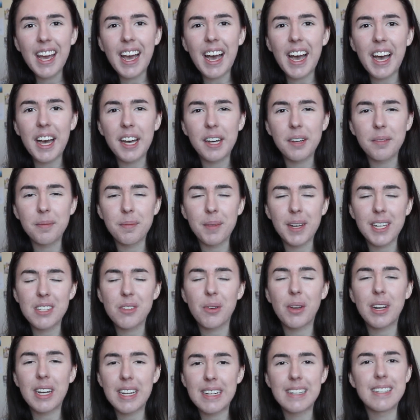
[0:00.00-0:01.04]
and
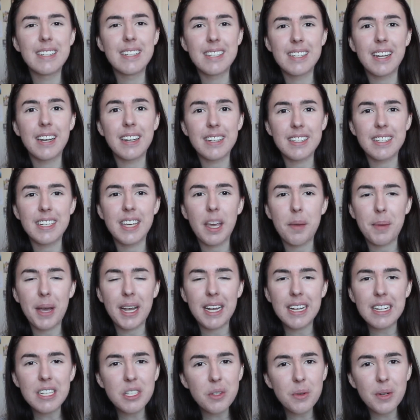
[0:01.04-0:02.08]
so I need to start to get
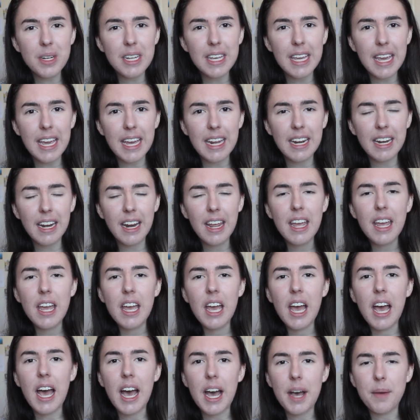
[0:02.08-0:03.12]
back into it again.
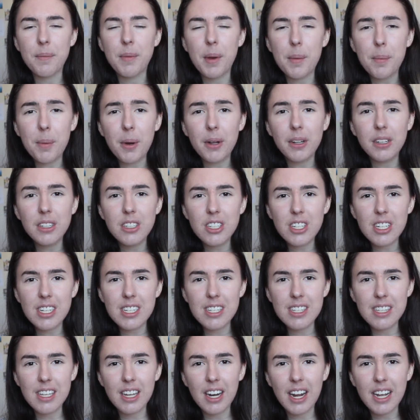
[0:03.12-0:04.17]

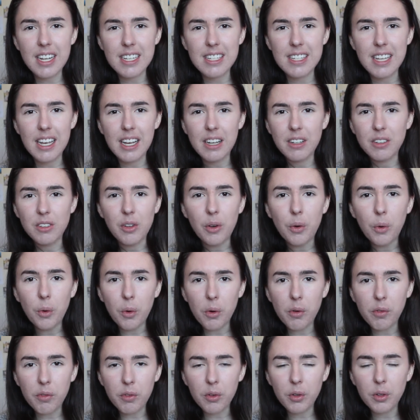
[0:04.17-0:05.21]
Apologies that I sound
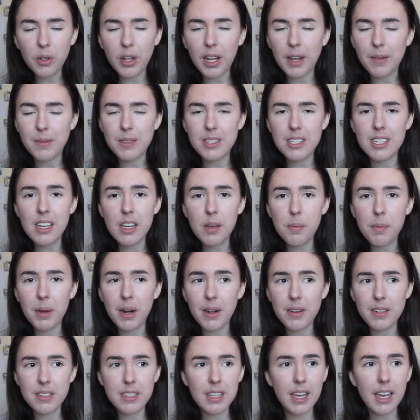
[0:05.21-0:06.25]
awful, I'm sick, but
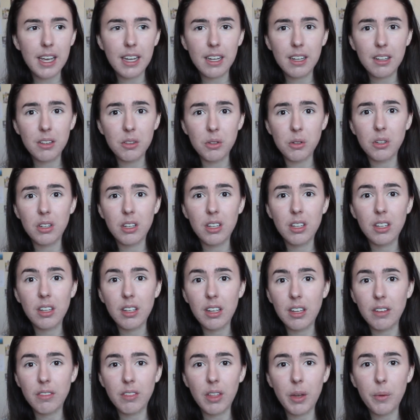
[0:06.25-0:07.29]
I was like, look,
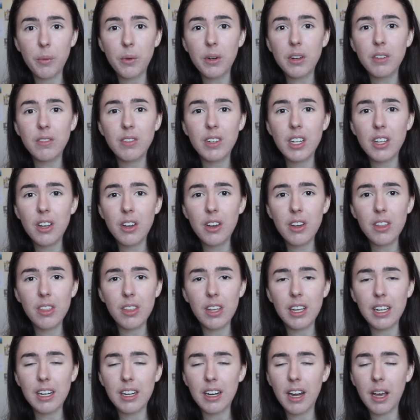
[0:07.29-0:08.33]
if they want a video
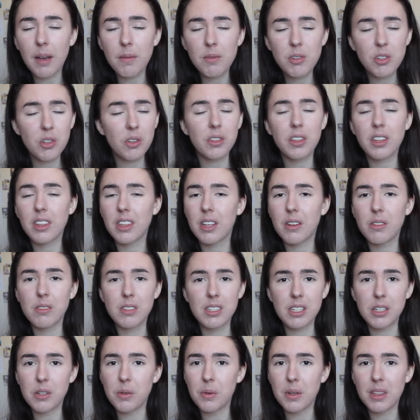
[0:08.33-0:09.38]
then I'm sure that they'll
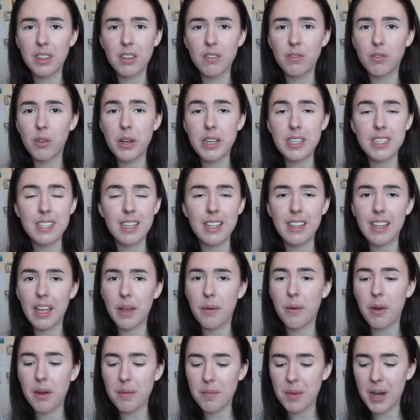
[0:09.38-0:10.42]
deal with the voice and they
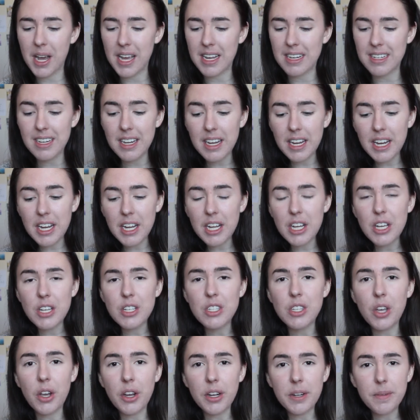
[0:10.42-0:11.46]
won't mind.
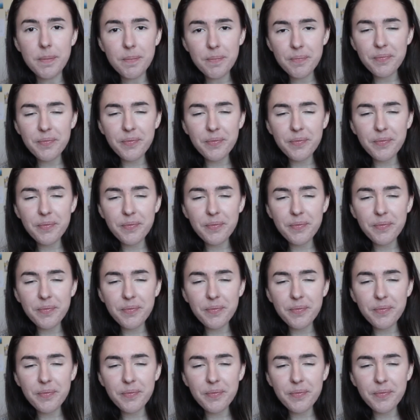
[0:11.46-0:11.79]
So